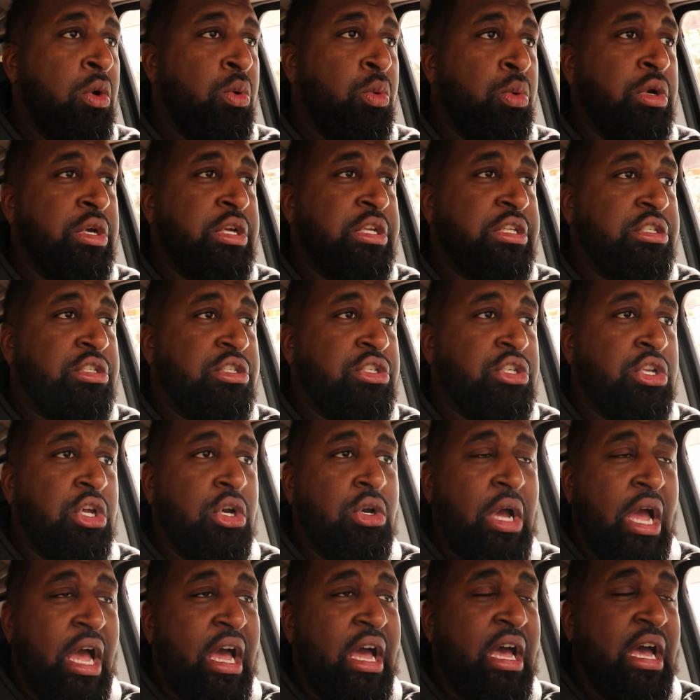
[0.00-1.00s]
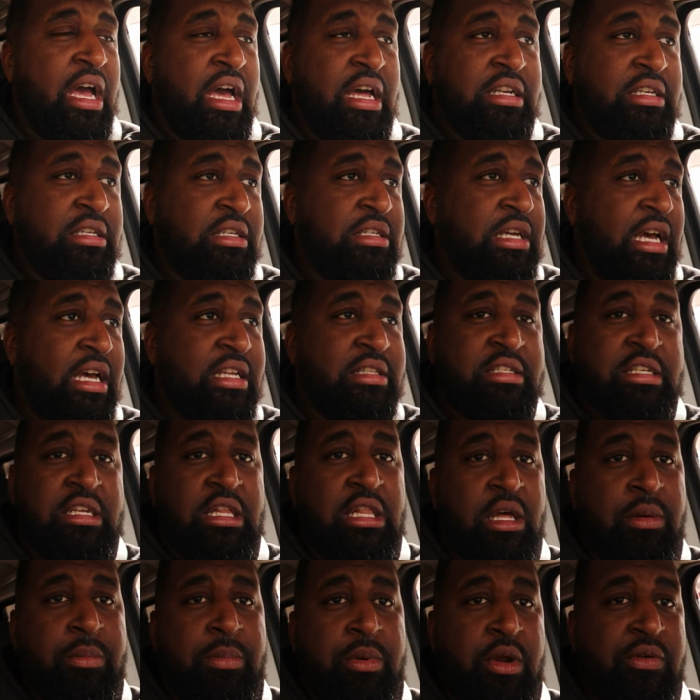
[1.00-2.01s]
which, you know, I
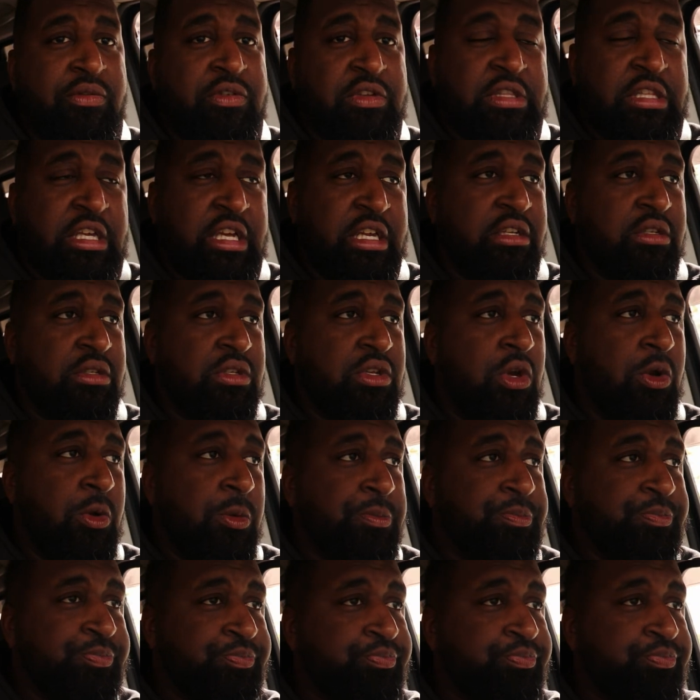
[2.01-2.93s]
till up everything, so